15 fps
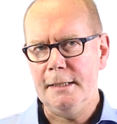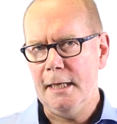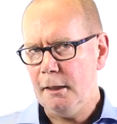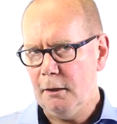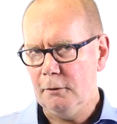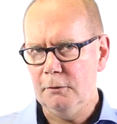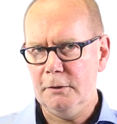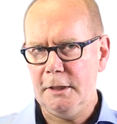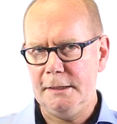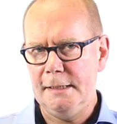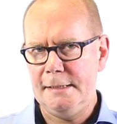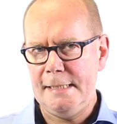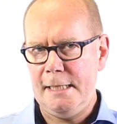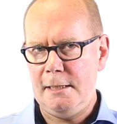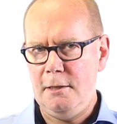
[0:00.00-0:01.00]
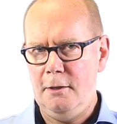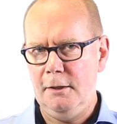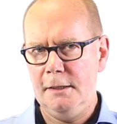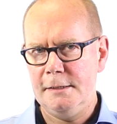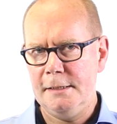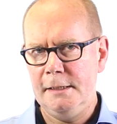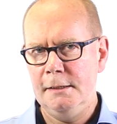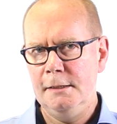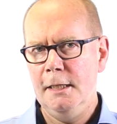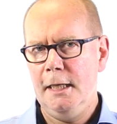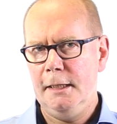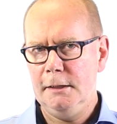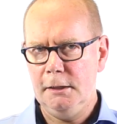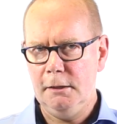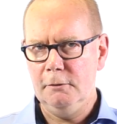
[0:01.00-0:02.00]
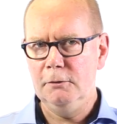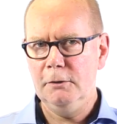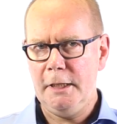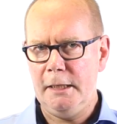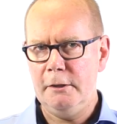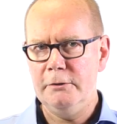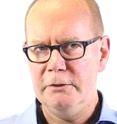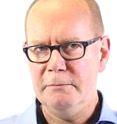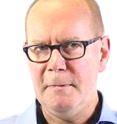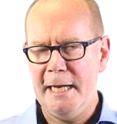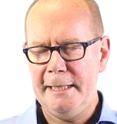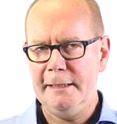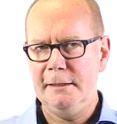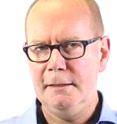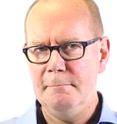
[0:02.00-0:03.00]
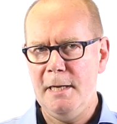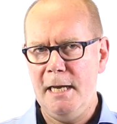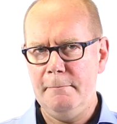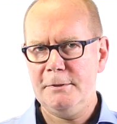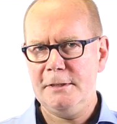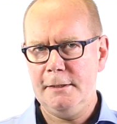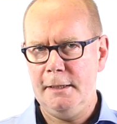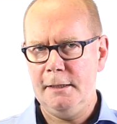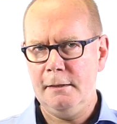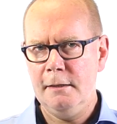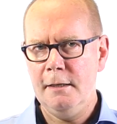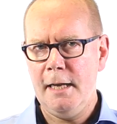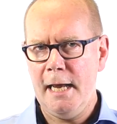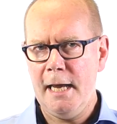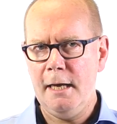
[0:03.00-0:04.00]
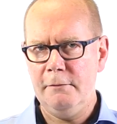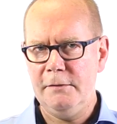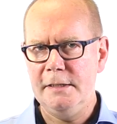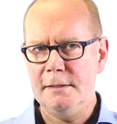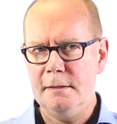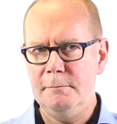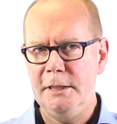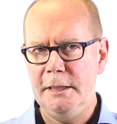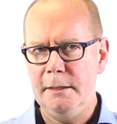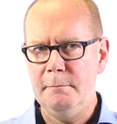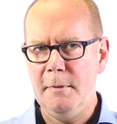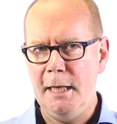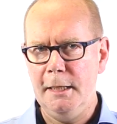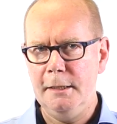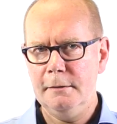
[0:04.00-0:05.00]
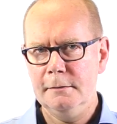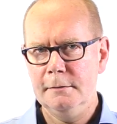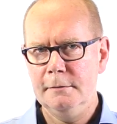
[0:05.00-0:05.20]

Then I'll look at the technology and then I'll look at who's making the maps and how these are being made.